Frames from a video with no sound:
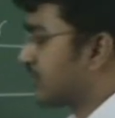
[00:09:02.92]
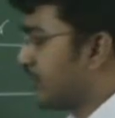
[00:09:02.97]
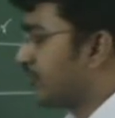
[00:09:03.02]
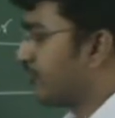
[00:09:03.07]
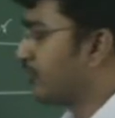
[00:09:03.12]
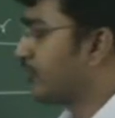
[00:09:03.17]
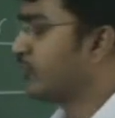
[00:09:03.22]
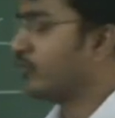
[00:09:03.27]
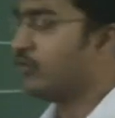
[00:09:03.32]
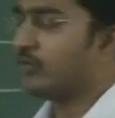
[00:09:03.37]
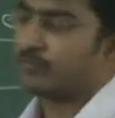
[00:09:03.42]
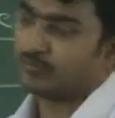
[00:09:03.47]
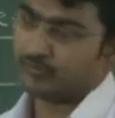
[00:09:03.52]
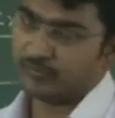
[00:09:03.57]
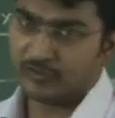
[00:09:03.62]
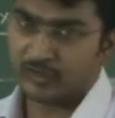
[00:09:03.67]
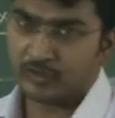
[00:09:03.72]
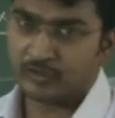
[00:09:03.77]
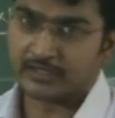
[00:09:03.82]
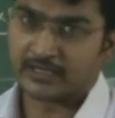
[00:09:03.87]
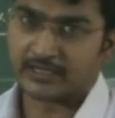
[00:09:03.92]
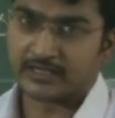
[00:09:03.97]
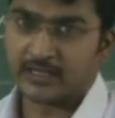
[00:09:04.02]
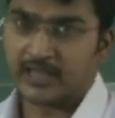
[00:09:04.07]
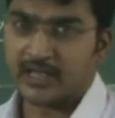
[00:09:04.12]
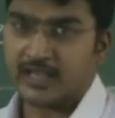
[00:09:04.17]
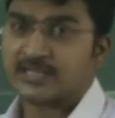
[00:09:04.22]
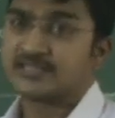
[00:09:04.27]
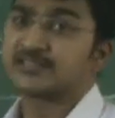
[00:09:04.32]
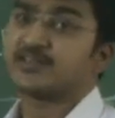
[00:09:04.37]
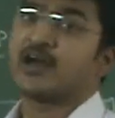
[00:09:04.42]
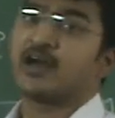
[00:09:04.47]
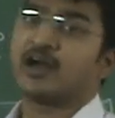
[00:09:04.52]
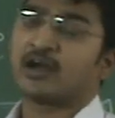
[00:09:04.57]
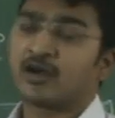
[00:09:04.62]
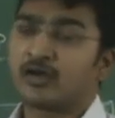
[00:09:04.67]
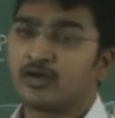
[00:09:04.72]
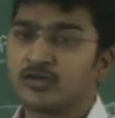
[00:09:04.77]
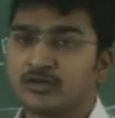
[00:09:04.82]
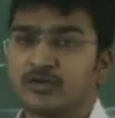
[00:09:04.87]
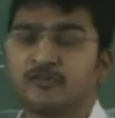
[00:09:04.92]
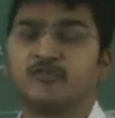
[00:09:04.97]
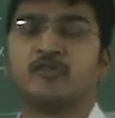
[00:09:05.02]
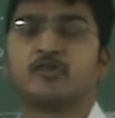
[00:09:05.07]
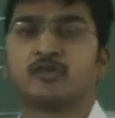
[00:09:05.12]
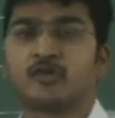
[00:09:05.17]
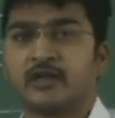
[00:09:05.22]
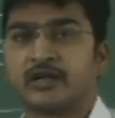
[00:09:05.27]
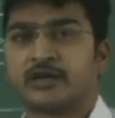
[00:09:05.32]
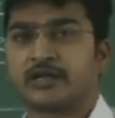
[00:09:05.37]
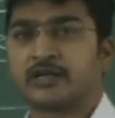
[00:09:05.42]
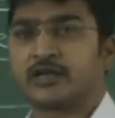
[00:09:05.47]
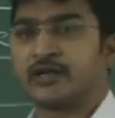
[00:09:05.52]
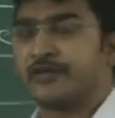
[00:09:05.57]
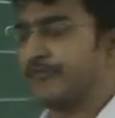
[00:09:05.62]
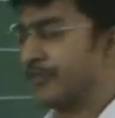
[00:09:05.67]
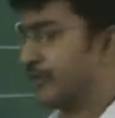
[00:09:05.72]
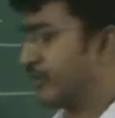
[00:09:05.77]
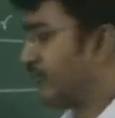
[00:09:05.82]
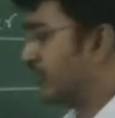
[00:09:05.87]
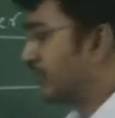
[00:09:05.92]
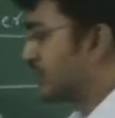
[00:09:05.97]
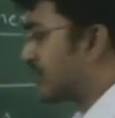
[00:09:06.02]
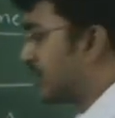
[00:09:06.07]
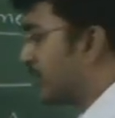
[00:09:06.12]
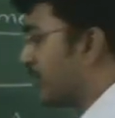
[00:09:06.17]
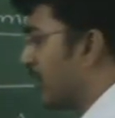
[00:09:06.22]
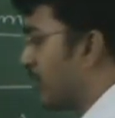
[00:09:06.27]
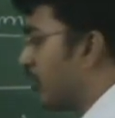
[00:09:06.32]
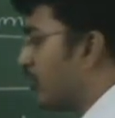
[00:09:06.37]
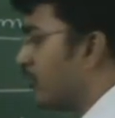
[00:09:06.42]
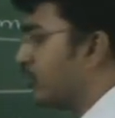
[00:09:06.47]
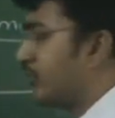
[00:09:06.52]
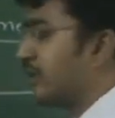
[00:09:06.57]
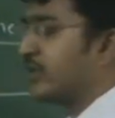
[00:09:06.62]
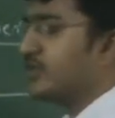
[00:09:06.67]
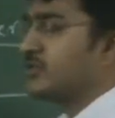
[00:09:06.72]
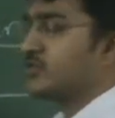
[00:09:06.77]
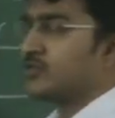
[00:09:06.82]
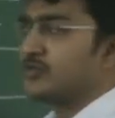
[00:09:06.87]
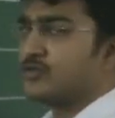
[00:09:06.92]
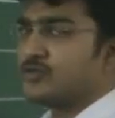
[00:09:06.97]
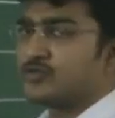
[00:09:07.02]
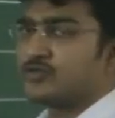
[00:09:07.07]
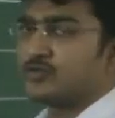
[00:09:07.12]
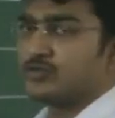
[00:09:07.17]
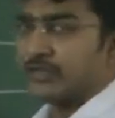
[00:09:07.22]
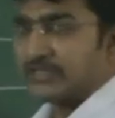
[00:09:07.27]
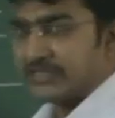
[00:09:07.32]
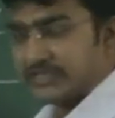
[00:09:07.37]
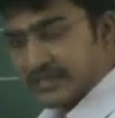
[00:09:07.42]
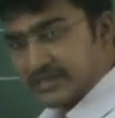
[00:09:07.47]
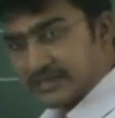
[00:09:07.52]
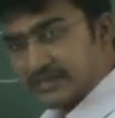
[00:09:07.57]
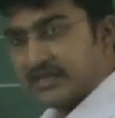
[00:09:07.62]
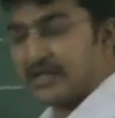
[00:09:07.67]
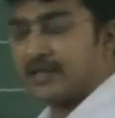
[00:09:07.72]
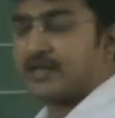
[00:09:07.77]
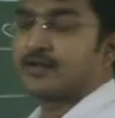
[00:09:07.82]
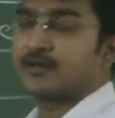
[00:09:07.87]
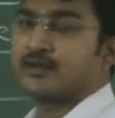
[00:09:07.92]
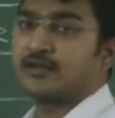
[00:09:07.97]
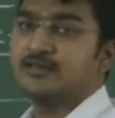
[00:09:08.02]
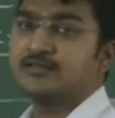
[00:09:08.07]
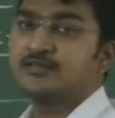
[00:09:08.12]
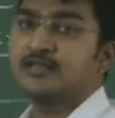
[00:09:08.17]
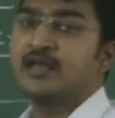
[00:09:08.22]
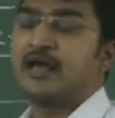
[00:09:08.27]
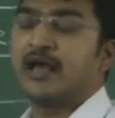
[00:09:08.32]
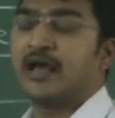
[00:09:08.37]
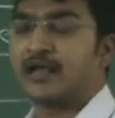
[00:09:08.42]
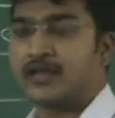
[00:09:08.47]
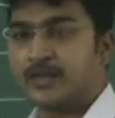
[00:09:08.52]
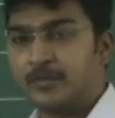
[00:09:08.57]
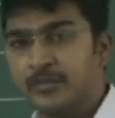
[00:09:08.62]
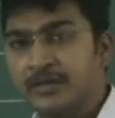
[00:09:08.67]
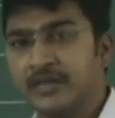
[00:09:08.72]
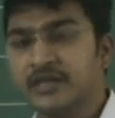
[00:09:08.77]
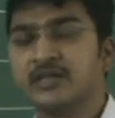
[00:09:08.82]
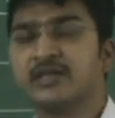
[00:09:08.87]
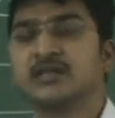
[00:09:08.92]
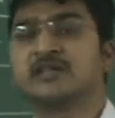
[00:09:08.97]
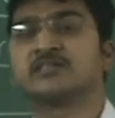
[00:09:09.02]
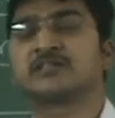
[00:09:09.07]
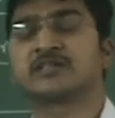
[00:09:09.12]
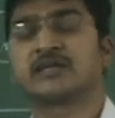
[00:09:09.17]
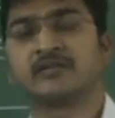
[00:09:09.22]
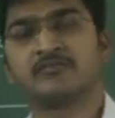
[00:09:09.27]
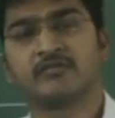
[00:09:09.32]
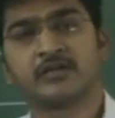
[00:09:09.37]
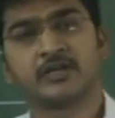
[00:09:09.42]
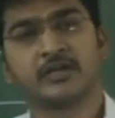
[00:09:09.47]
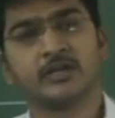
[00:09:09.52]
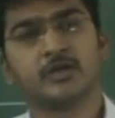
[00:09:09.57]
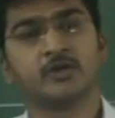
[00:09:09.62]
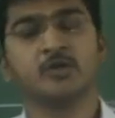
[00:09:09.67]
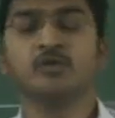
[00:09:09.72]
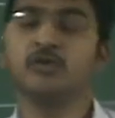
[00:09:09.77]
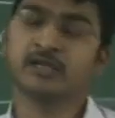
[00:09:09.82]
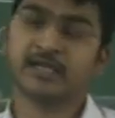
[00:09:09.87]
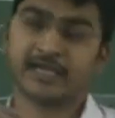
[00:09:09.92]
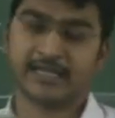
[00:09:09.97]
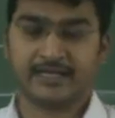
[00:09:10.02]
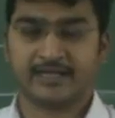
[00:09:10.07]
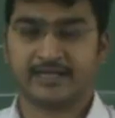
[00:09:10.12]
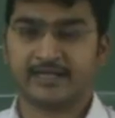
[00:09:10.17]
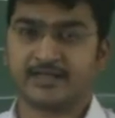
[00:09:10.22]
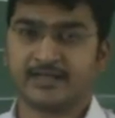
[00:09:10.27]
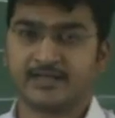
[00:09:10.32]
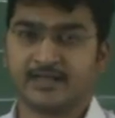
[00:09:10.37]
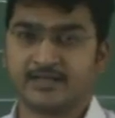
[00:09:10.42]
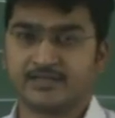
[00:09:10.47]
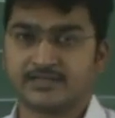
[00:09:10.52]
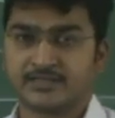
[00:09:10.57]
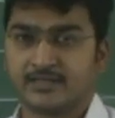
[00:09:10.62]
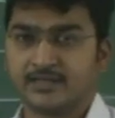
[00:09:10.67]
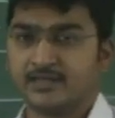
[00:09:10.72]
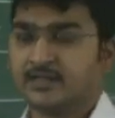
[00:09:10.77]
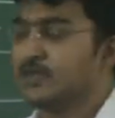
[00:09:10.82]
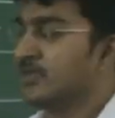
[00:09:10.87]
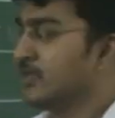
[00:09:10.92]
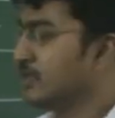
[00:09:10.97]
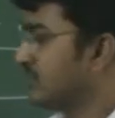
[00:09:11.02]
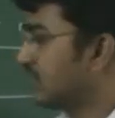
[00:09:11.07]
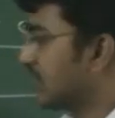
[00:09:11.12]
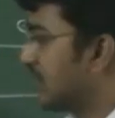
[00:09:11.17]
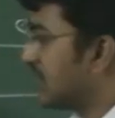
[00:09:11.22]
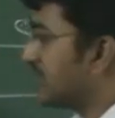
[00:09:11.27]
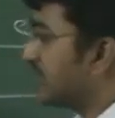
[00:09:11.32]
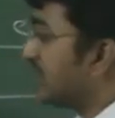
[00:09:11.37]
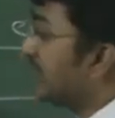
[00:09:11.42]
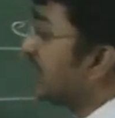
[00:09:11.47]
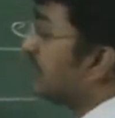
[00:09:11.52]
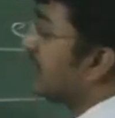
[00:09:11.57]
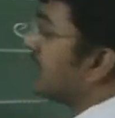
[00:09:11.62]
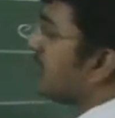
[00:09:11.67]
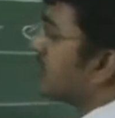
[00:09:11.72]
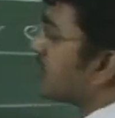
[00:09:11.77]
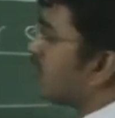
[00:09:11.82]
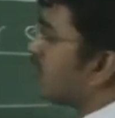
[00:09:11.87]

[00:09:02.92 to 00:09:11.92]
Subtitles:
some few we know that as according to photoelectric effect, when some amount is used to eject the electron and remaining it is converted into kinetic energy. So that's it.